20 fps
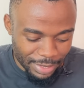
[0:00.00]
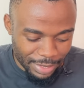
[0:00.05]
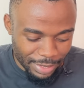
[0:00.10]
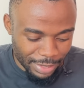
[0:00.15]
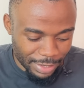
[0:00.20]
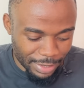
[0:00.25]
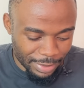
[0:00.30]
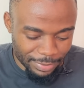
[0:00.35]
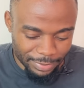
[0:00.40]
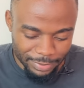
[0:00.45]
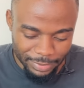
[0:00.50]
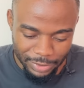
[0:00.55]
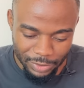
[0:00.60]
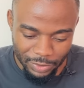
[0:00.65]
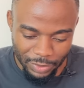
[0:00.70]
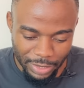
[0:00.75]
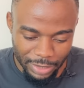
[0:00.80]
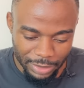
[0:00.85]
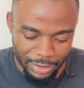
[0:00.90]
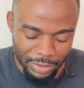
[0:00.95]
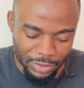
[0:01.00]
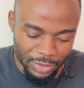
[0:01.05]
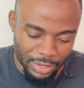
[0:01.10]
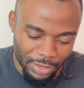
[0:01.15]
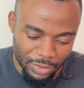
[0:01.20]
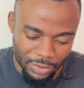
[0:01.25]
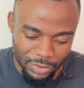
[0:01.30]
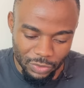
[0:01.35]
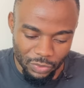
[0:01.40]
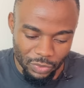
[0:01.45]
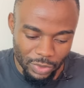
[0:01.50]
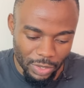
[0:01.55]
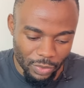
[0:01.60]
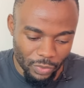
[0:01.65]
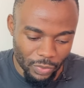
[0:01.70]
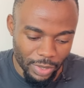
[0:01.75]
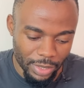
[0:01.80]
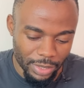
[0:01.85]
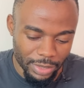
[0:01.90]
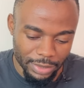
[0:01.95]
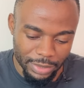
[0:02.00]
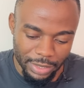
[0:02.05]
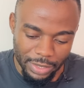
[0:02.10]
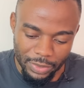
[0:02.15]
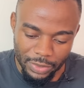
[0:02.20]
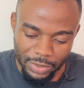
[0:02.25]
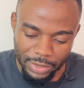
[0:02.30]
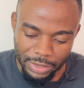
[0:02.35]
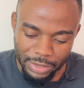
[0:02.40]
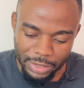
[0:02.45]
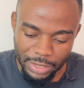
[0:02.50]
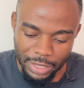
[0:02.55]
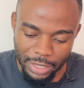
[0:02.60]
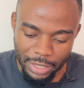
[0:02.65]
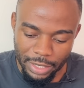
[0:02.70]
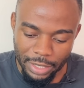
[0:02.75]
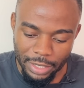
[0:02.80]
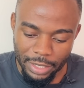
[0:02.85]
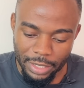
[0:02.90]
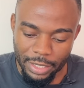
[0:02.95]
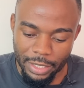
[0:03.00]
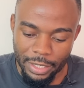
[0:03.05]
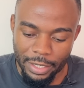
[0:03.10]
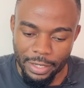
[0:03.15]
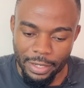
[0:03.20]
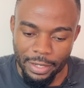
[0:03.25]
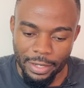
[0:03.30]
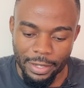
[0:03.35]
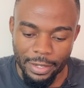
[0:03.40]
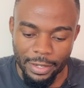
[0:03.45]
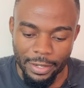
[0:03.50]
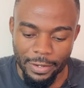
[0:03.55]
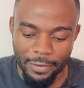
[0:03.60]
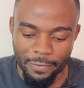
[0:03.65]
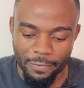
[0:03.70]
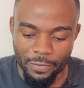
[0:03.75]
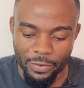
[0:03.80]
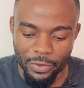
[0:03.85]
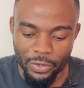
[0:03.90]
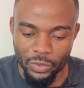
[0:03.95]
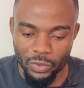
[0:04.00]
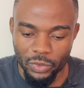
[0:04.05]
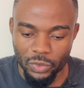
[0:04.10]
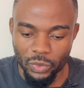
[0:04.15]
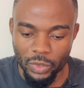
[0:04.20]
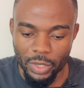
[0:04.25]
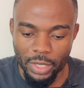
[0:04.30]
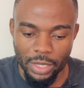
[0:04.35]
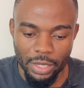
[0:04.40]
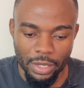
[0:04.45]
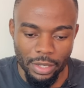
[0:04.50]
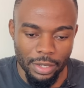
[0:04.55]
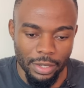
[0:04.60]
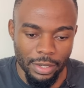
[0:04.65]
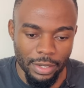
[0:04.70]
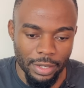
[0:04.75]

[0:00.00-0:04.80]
Um, so let's actually do a quick sound check uh, for you to hear.